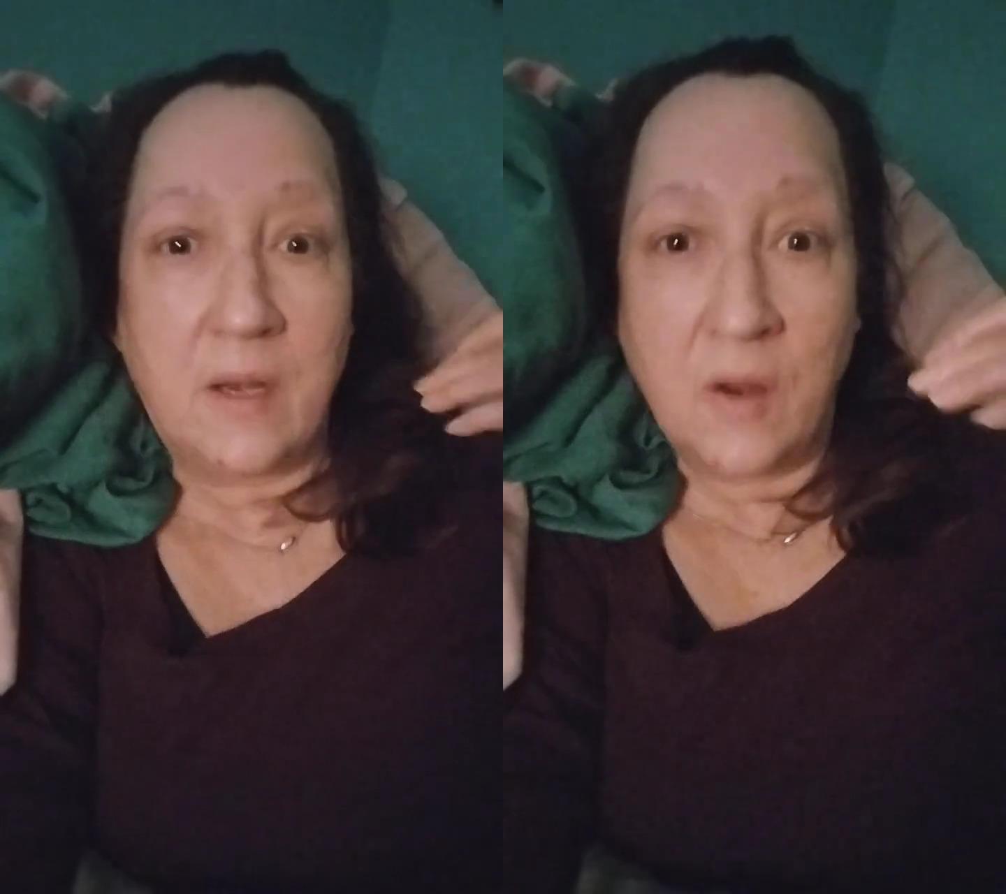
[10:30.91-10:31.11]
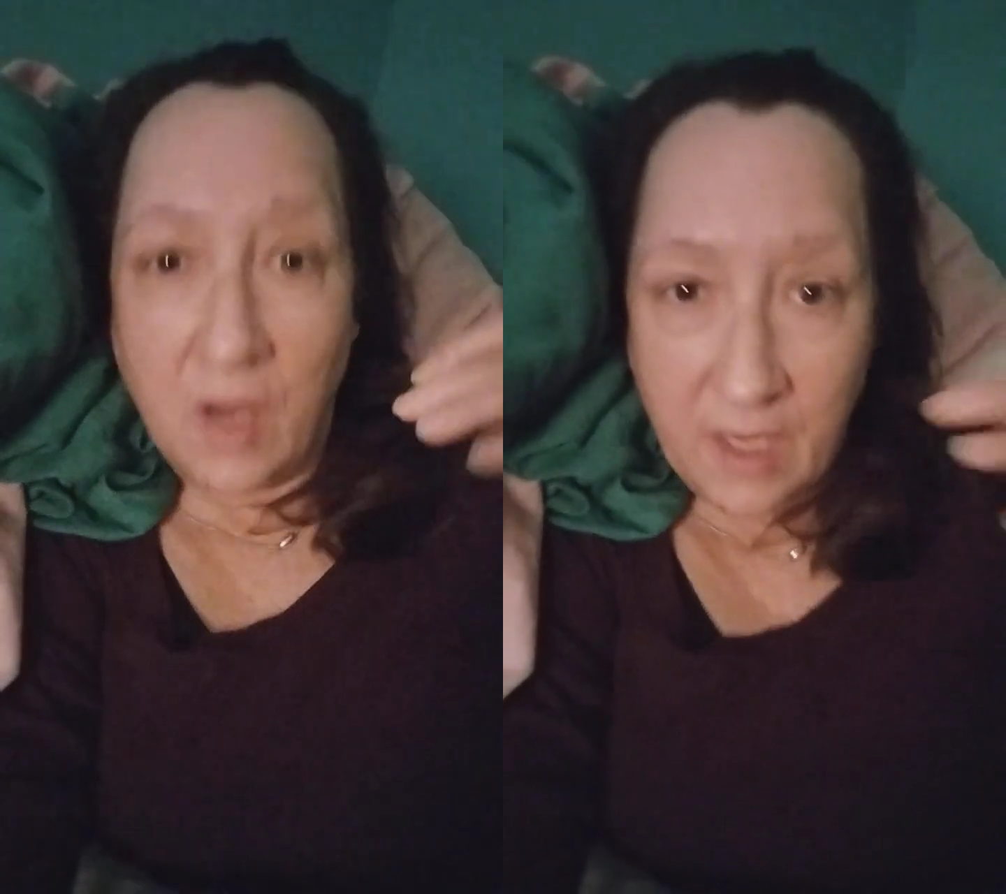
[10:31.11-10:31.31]

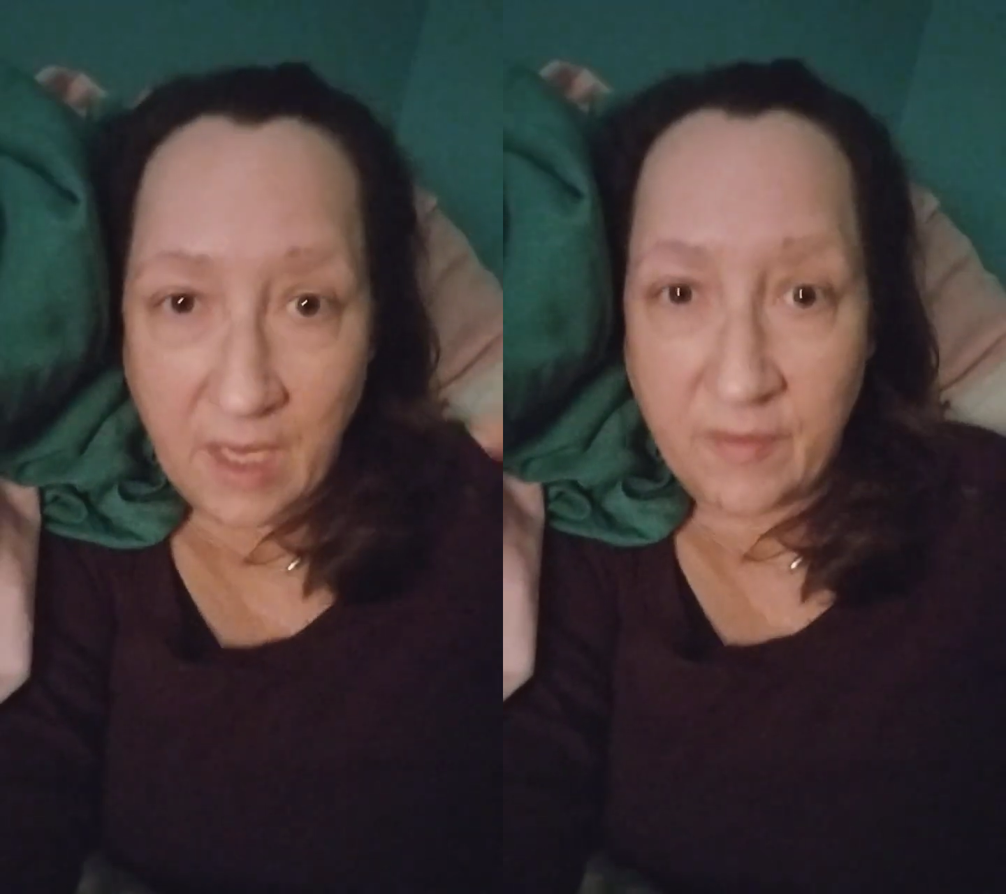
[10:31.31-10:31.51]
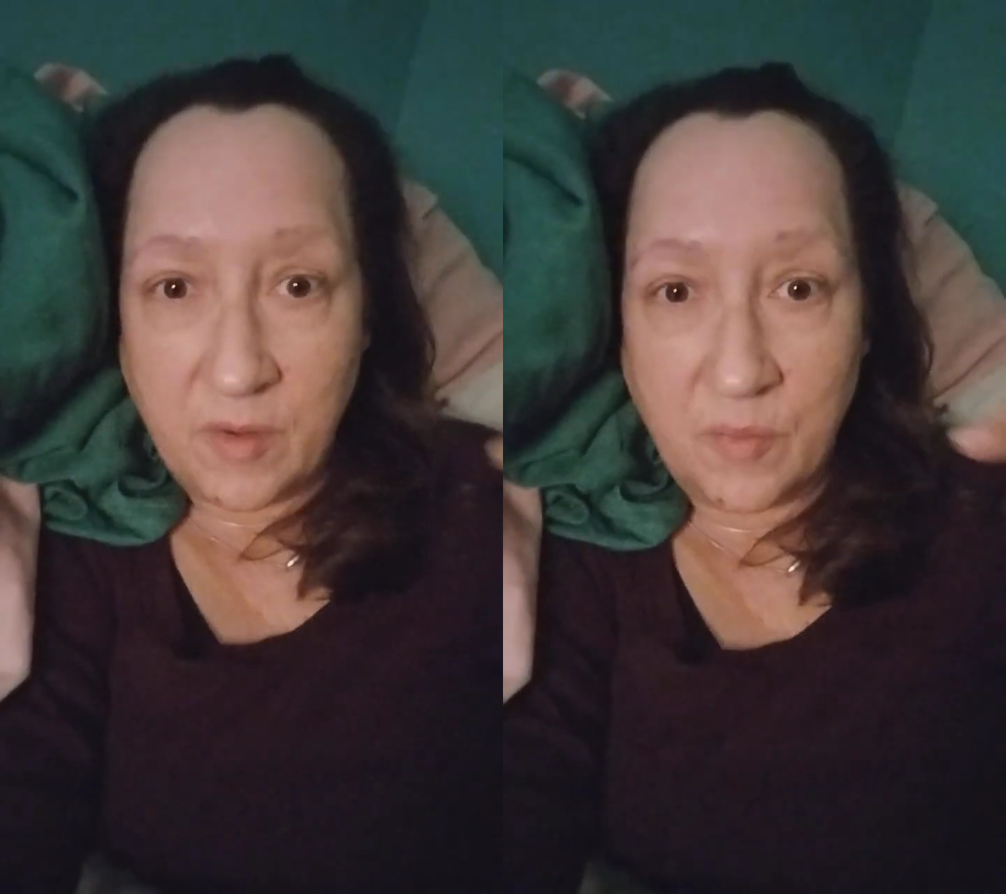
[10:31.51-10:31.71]
not
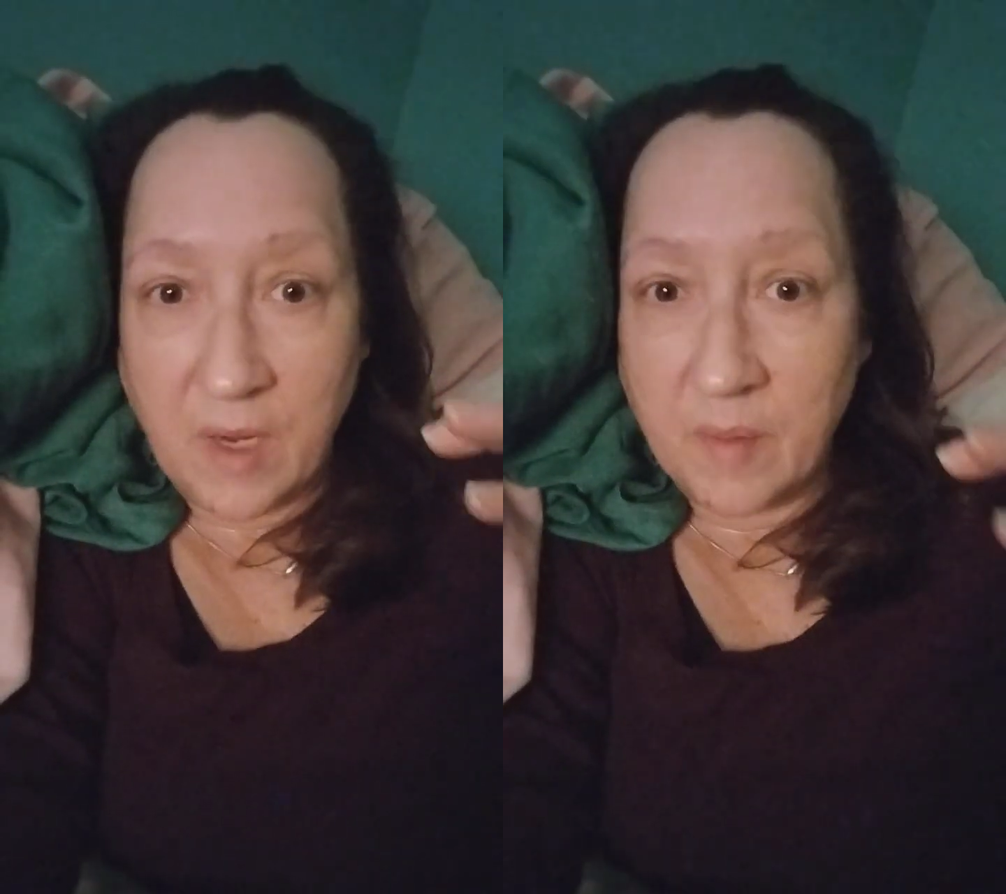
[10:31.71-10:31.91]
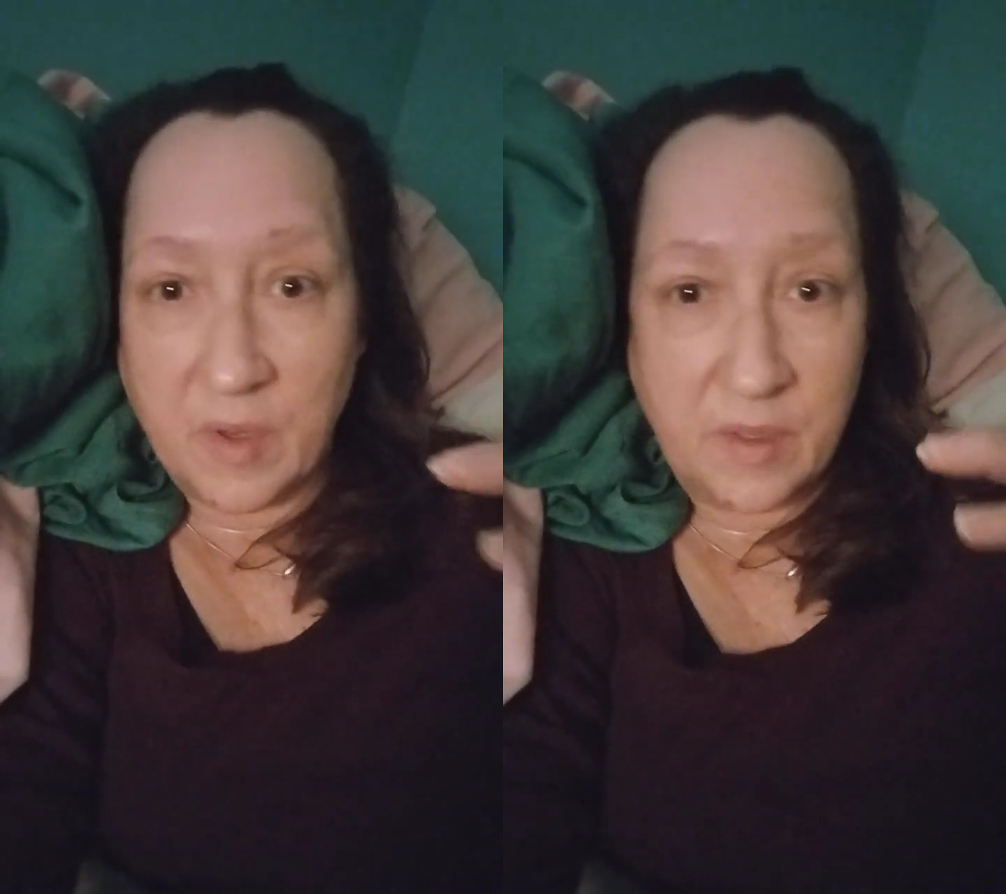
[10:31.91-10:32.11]
having
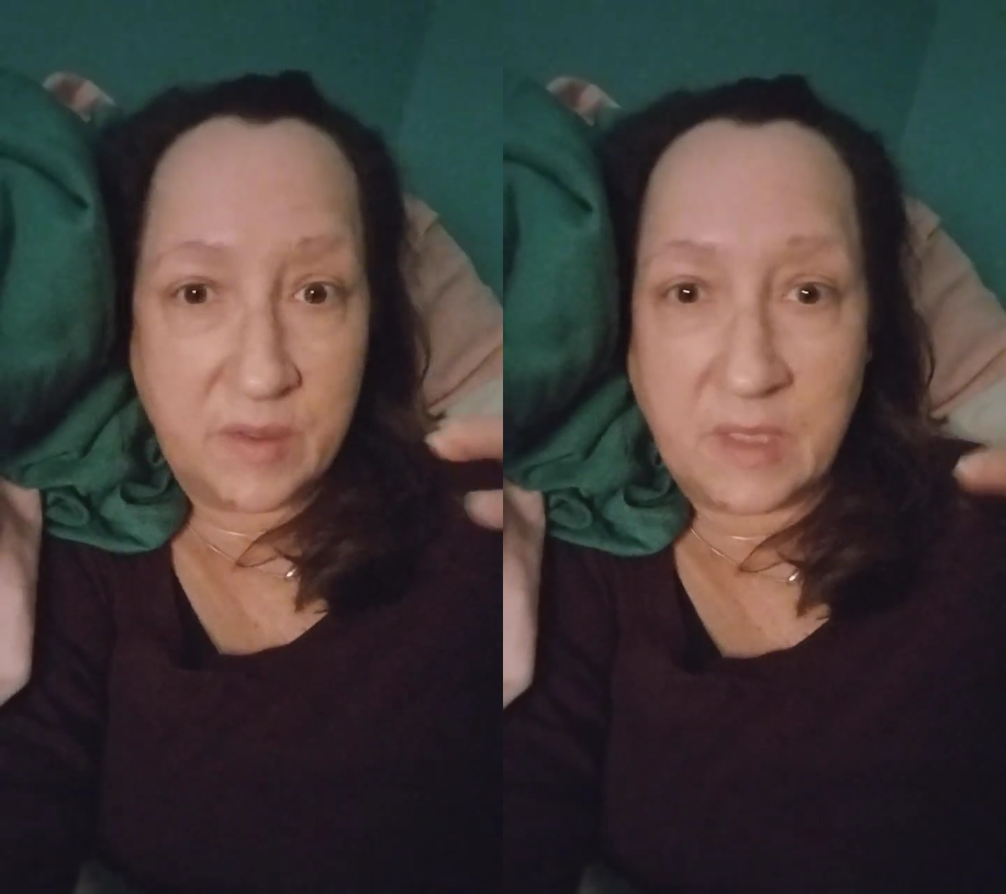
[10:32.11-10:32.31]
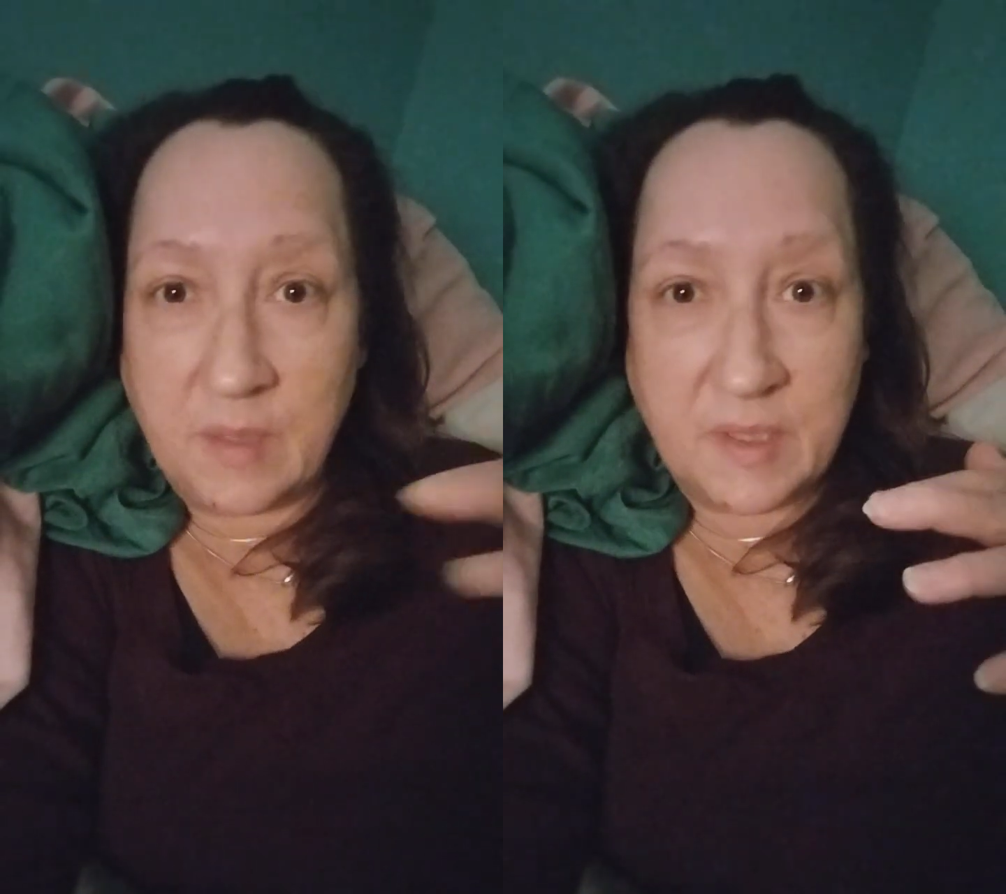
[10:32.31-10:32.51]
REM or
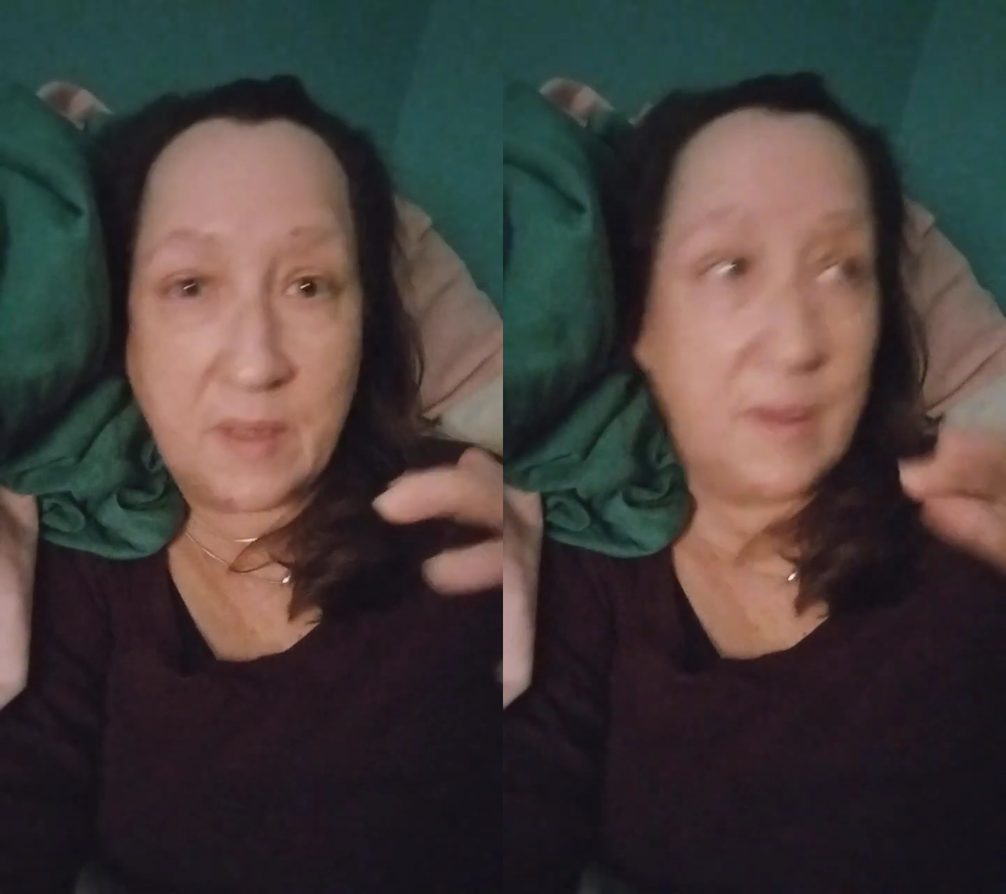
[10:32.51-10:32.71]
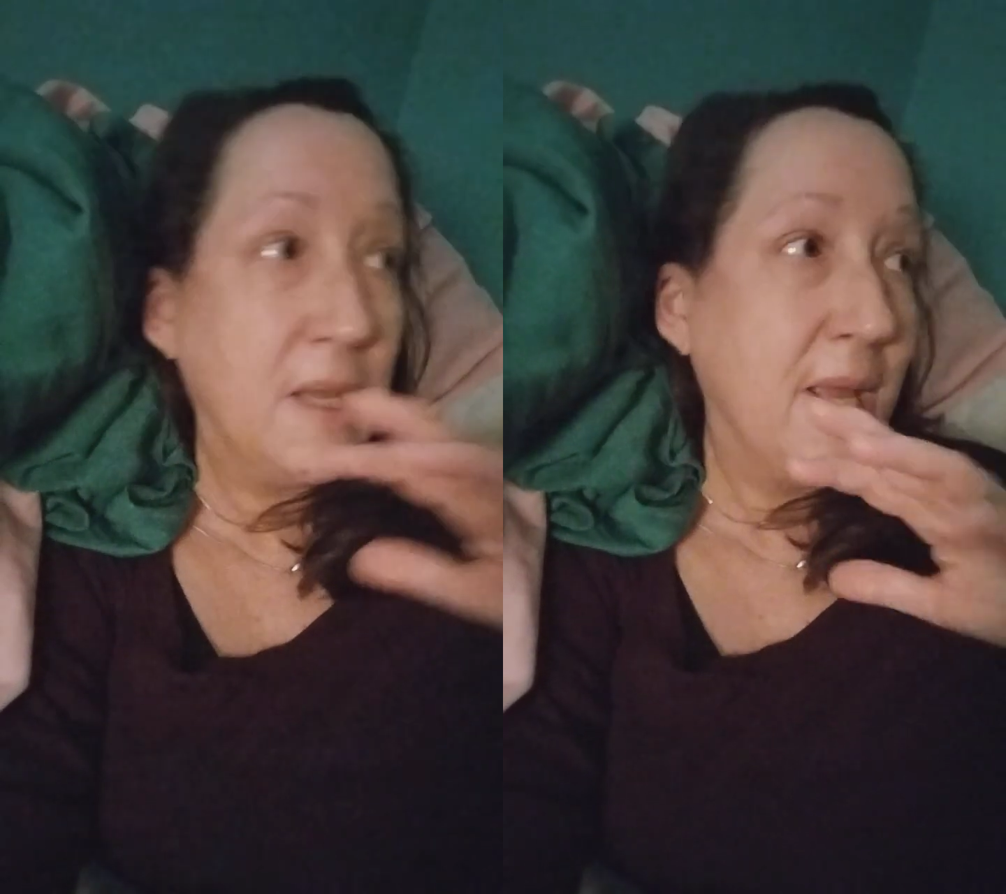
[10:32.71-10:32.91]
deep
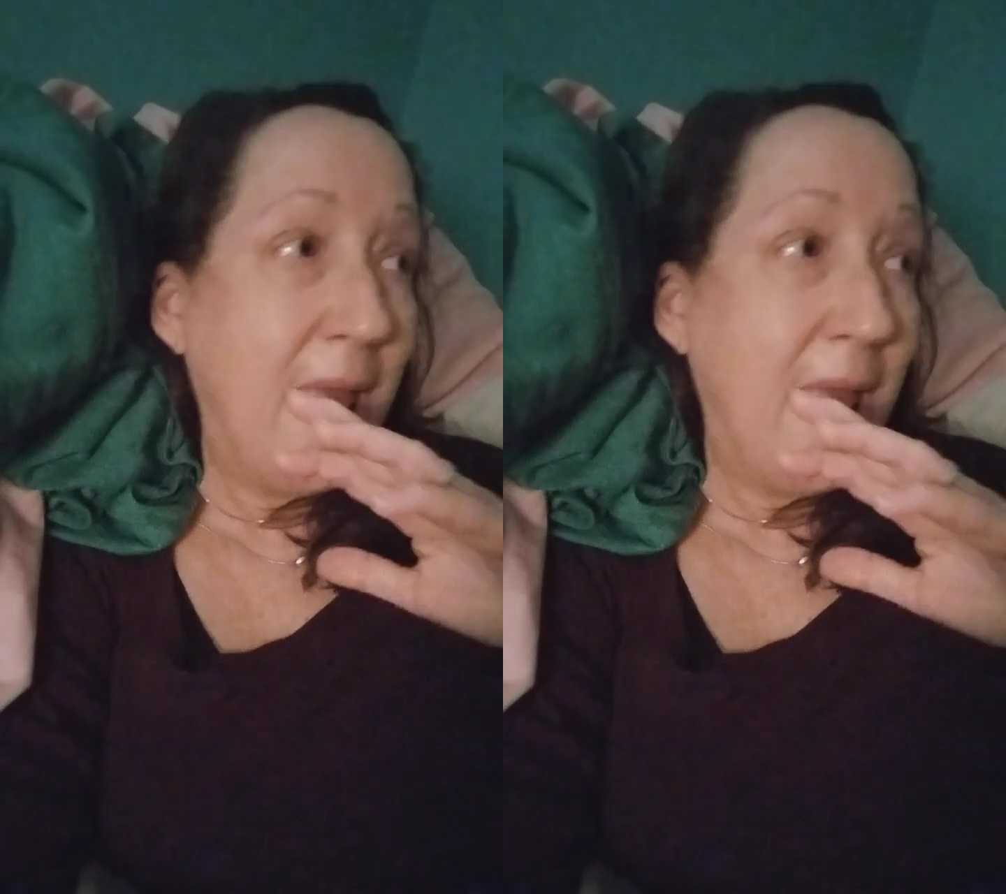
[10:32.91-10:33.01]
sleep.